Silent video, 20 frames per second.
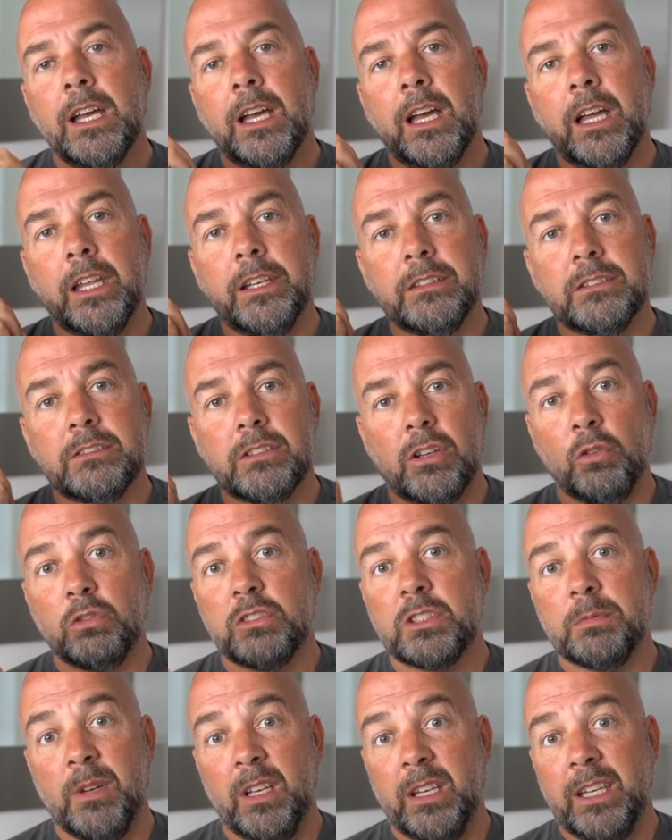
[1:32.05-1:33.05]
And
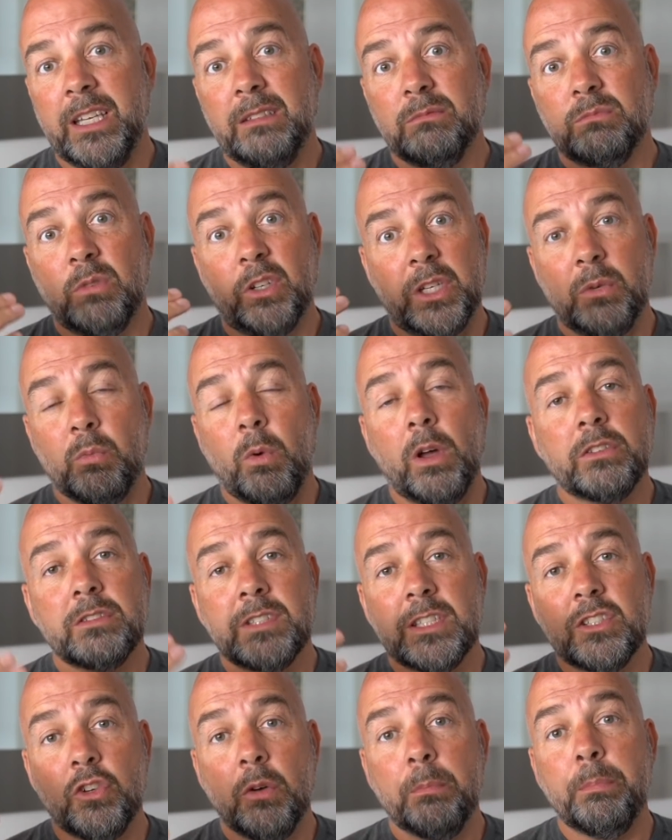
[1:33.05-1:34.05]
ultimately what you want
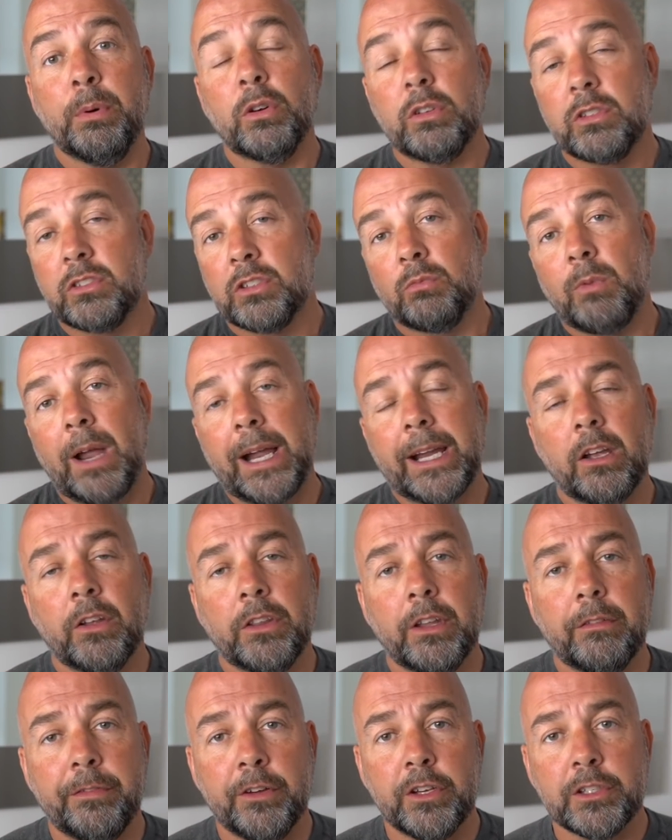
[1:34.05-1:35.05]
is your book to rank on
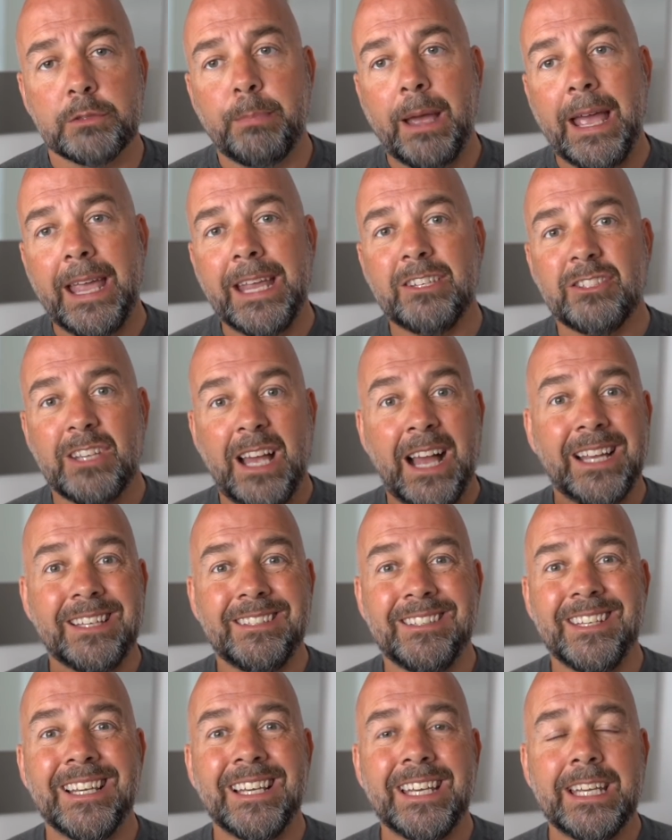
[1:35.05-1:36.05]
the first page,
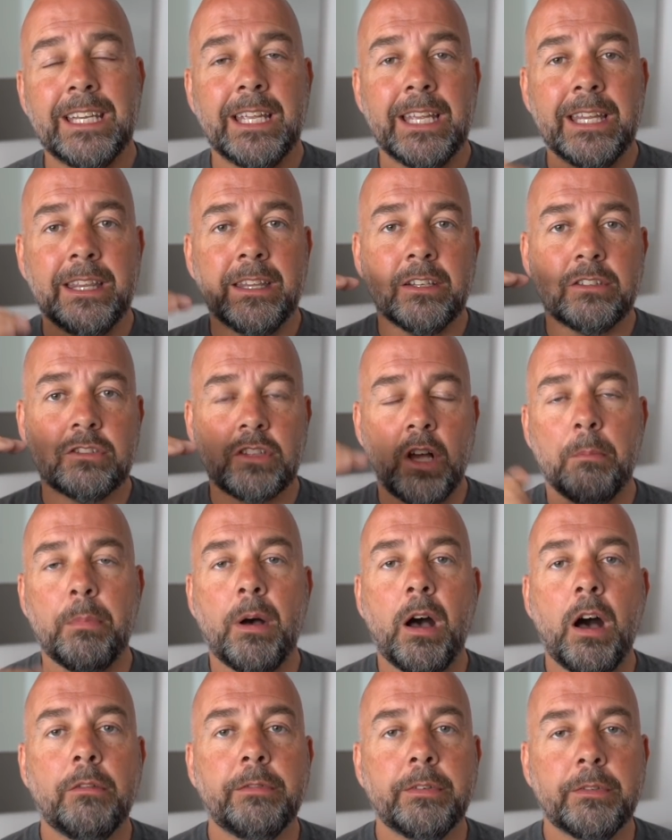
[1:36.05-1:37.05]
ideally in the top
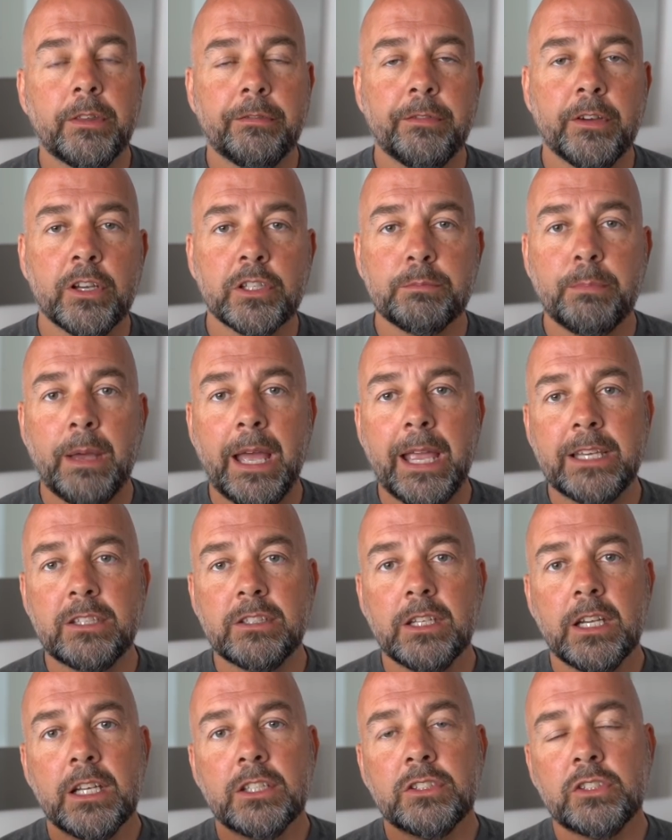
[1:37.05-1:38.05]
half of the first page,
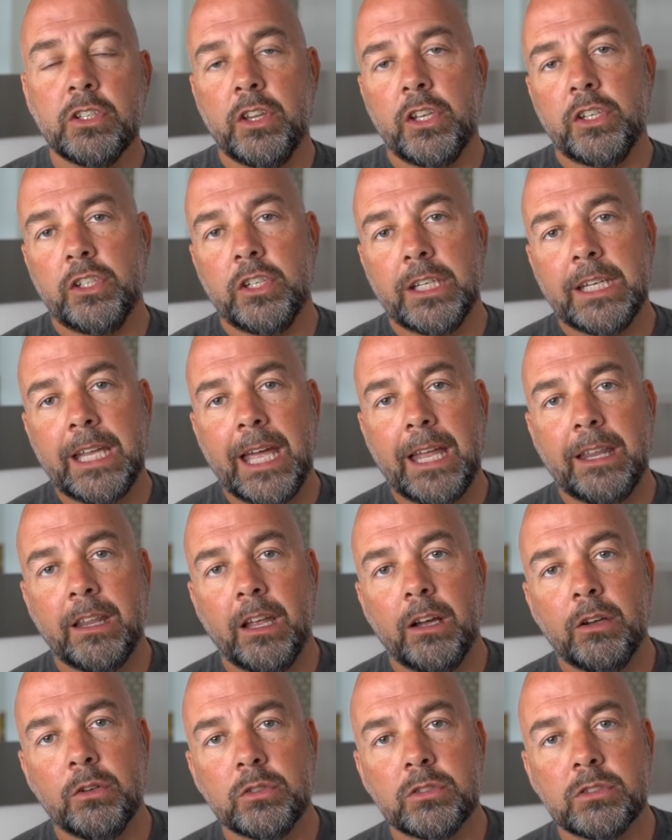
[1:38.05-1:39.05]
so that you get
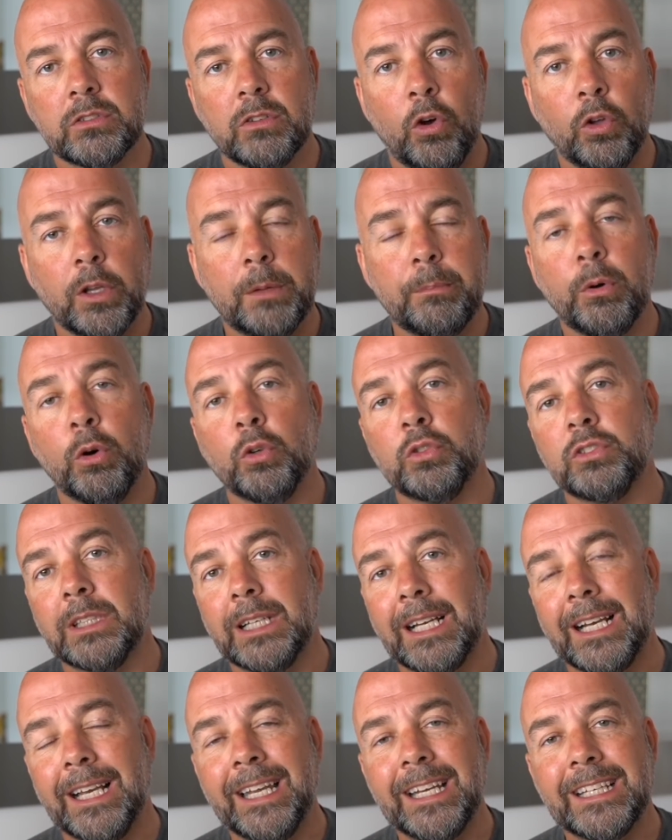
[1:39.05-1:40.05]
those all
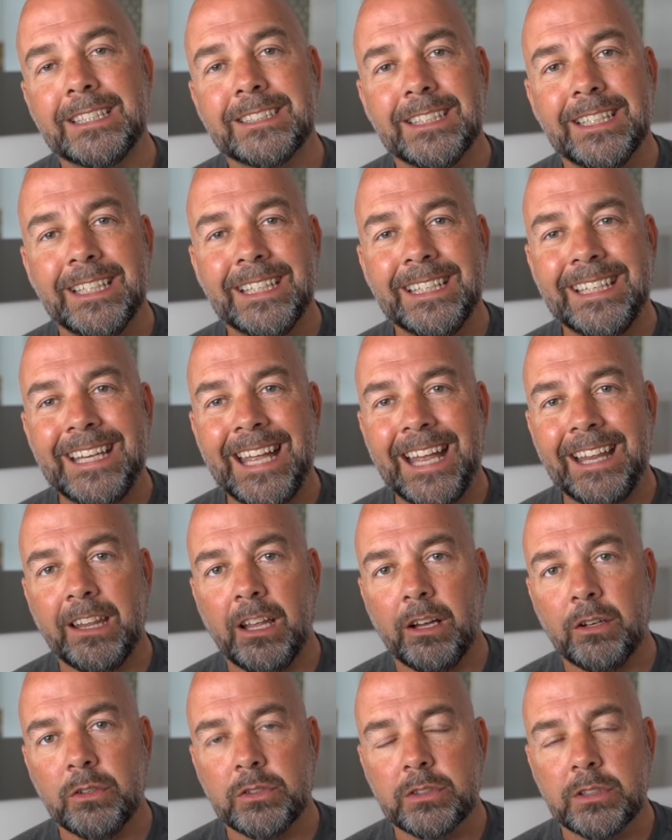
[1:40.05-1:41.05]
important clicks and get
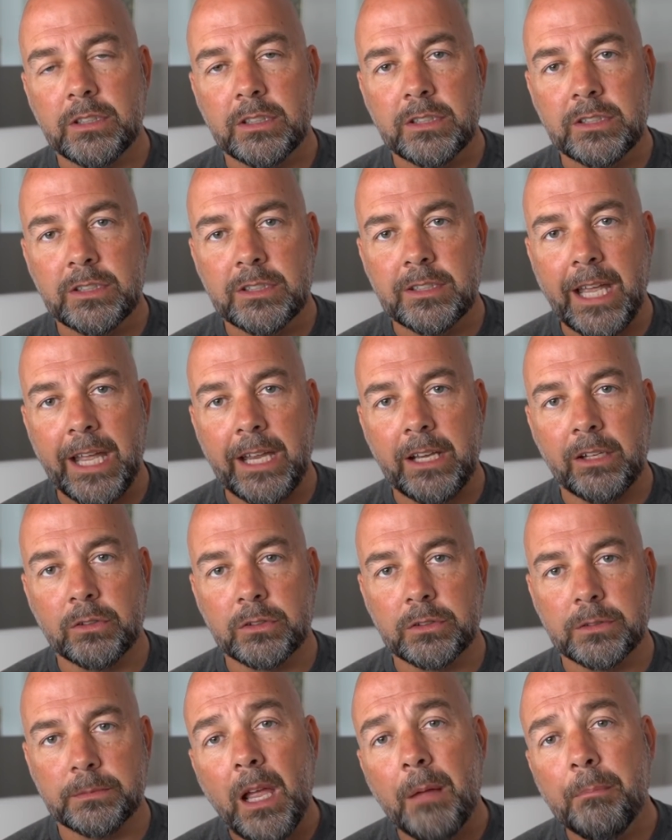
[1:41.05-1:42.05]
those
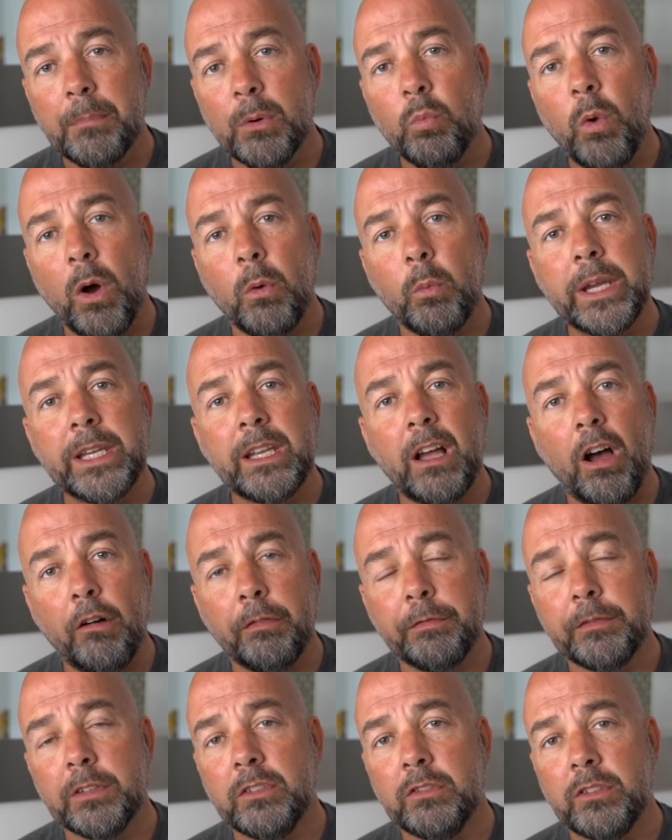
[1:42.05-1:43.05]
sales. But what we
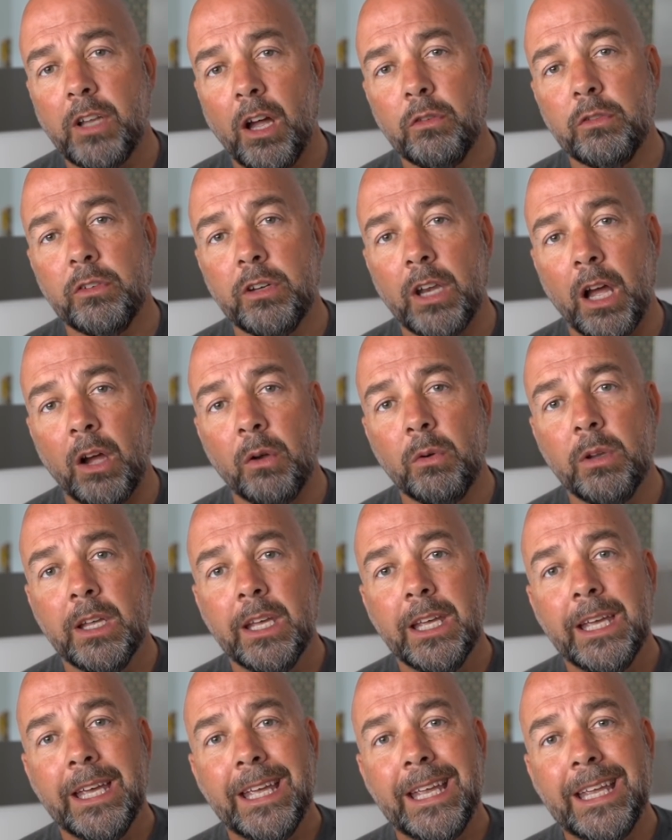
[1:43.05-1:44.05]
often don't know
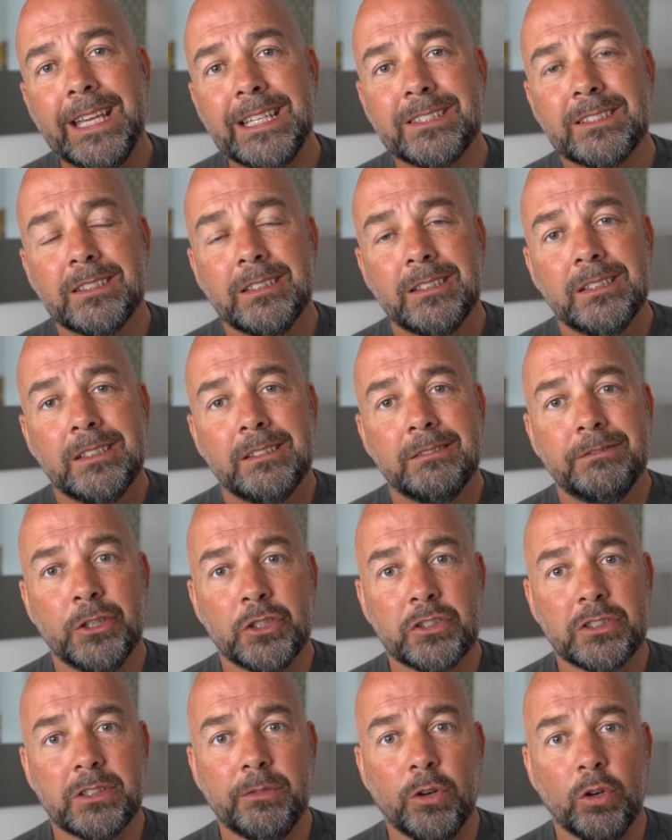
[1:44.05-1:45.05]
is,
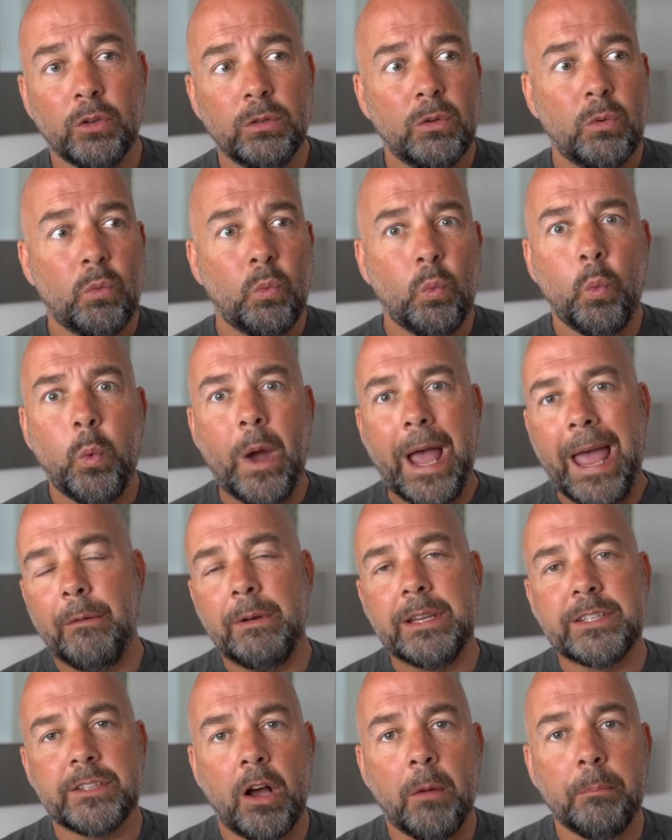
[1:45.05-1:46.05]
first of all, where
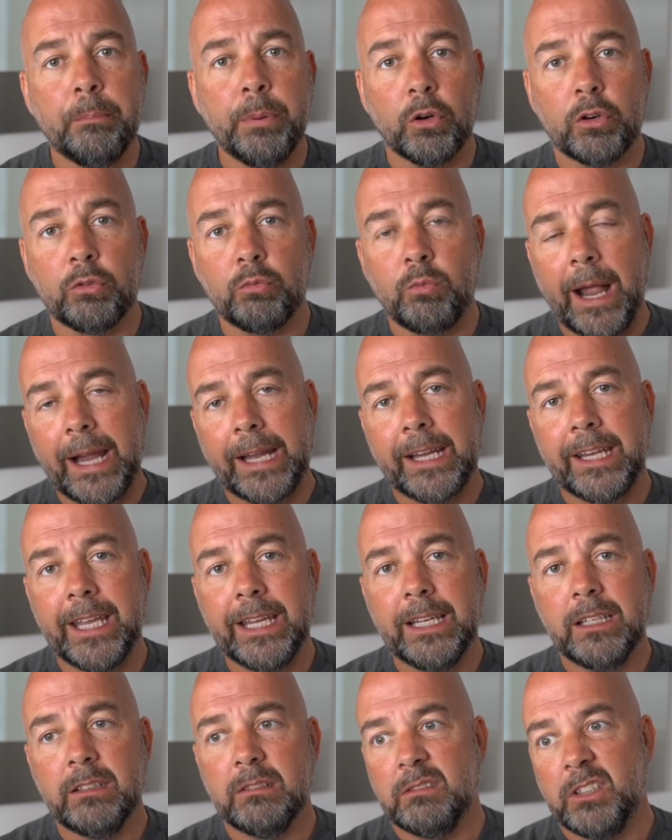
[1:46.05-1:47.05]
is our book
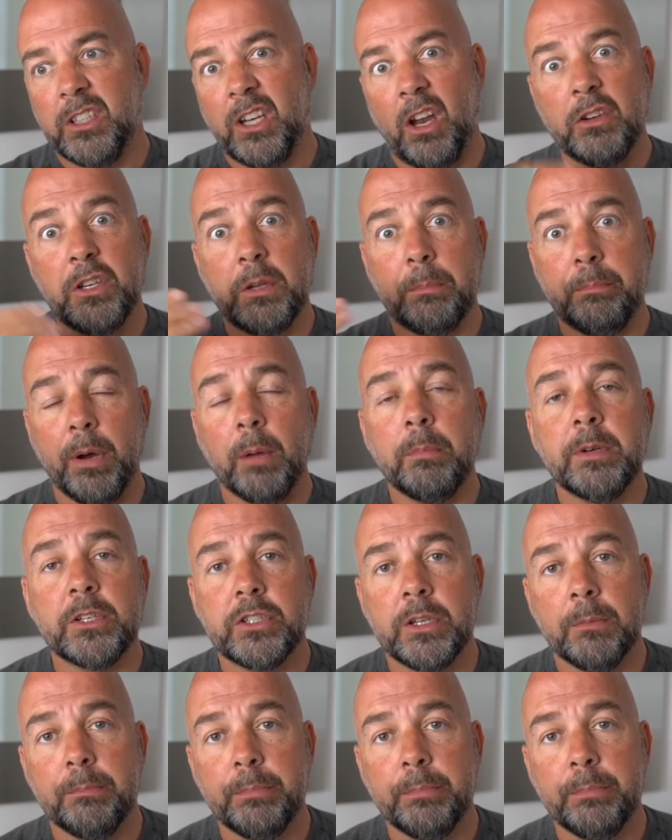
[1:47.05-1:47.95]
ranking? You know, you publish your